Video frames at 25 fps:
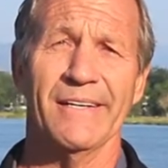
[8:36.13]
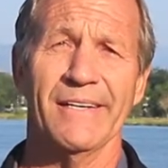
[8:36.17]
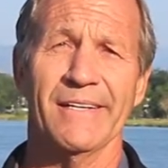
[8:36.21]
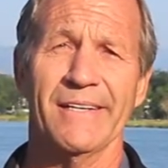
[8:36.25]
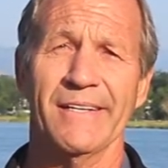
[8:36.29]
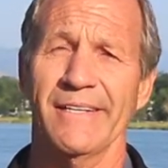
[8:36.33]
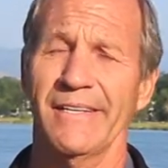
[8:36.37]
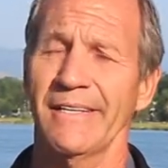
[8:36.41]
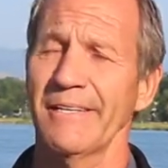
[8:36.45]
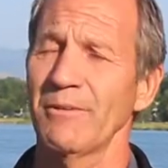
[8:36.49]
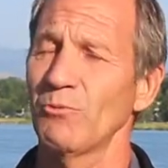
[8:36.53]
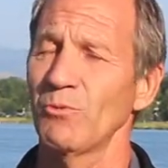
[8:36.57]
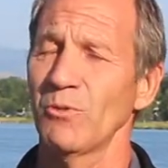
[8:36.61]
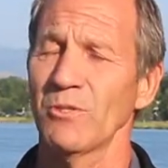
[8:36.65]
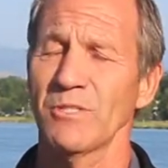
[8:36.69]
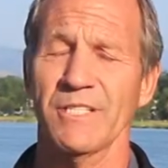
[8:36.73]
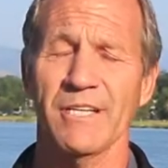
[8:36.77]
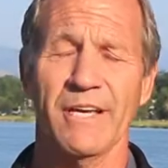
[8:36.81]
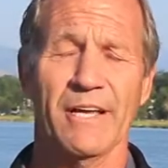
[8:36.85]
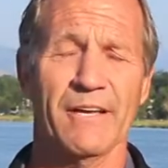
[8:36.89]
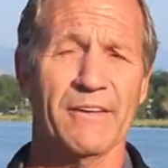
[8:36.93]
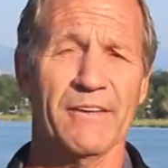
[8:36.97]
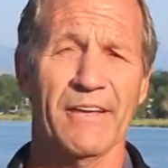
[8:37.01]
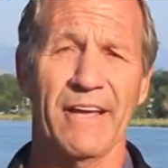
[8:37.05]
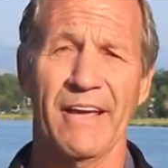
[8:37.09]
Uh, it will
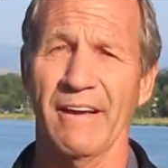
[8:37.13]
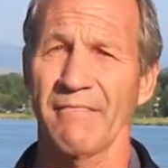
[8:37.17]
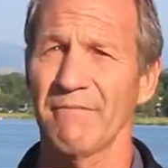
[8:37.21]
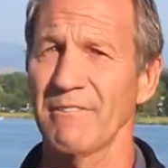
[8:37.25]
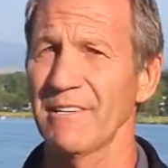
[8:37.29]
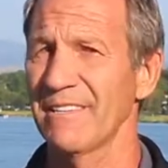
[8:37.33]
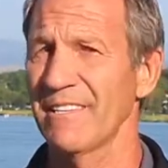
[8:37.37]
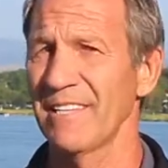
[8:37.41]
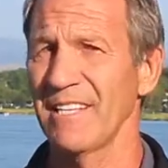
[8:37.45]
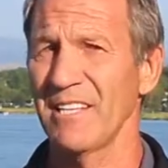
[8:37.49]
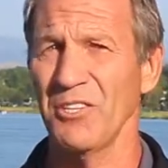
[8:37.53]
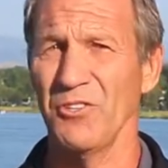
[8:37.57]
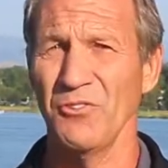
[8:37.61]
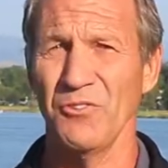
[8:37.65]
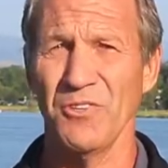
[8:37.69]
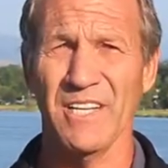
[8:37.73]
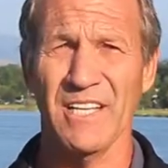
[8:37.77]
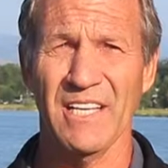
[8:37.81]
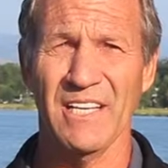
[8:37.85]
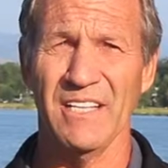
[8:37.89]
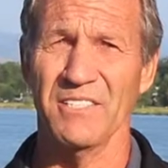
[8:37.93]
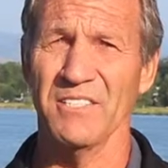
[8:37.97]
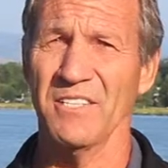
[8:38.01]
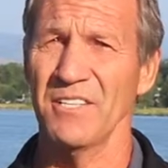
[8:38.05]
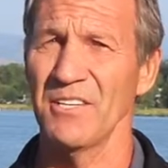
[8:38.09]
tell you everything you
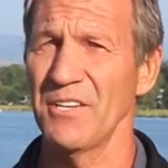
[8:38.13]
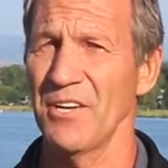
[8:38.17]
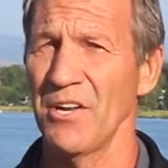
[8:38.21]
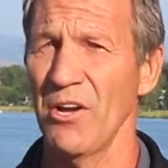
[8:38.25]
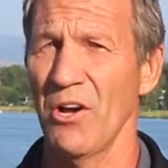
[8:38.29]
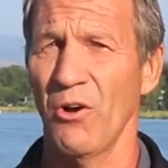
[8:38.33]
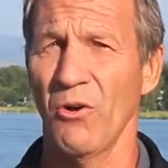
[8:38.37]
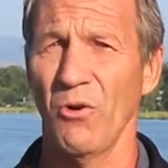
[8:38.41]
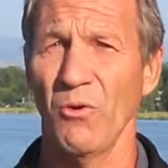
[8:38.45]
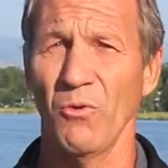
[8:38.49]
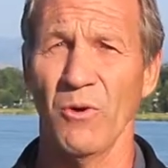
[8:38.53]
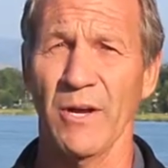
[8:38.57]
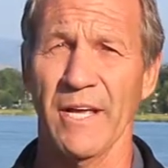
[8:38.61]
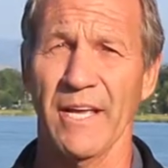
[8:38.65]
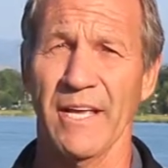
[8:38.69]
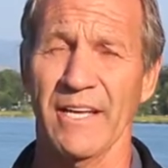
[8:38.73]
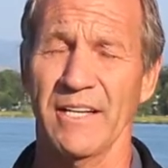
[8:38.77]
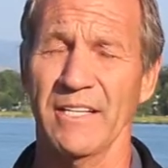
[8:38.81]
need to know,